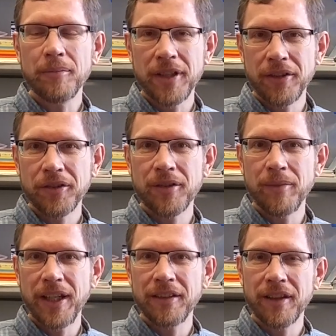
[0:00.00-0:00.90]
appeals
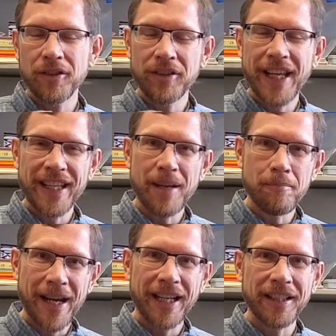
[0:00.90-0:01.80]
to me, to understand
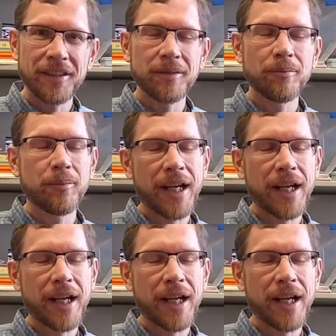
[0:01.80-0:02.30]
that mechanism.